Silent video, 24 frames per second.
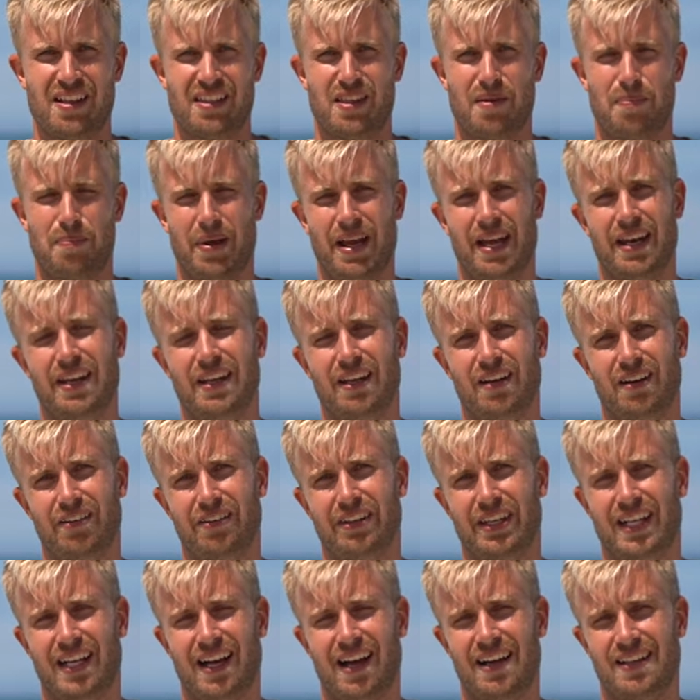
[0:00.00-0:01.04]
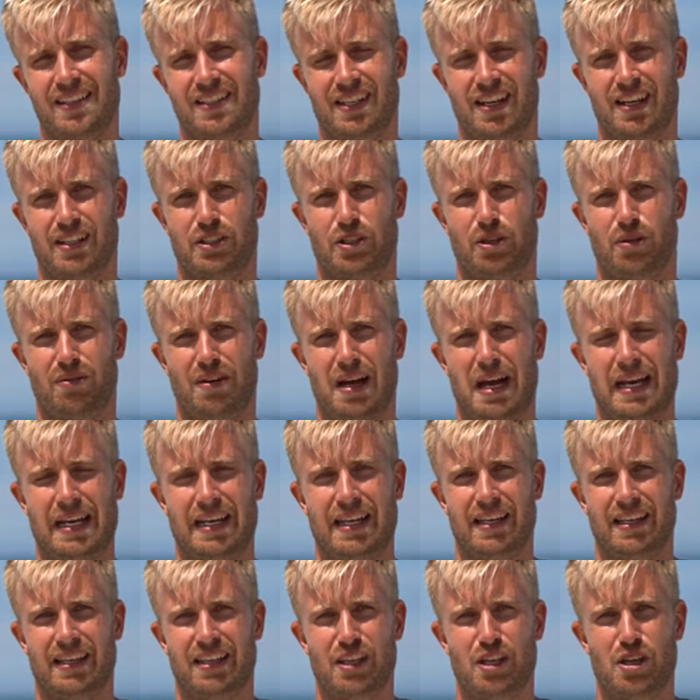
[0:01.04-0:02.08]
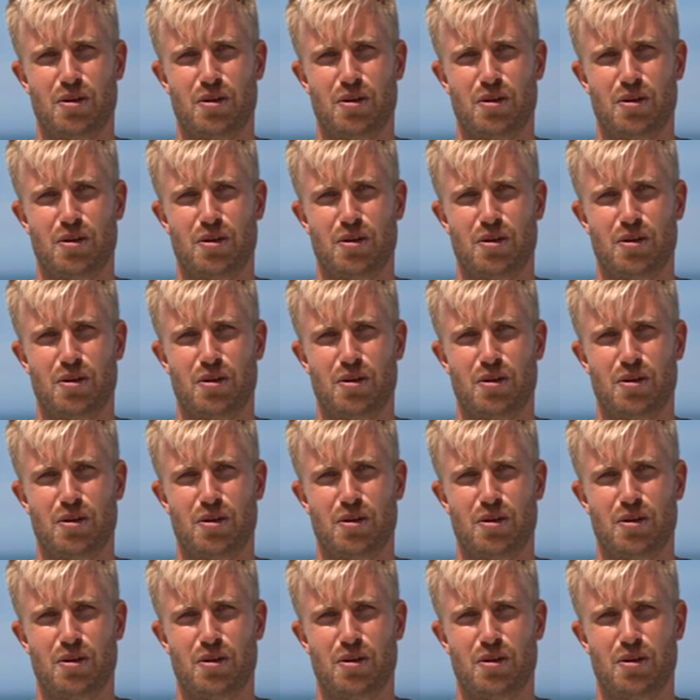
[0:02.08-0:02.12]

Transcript: Depending on the kite size you're riding,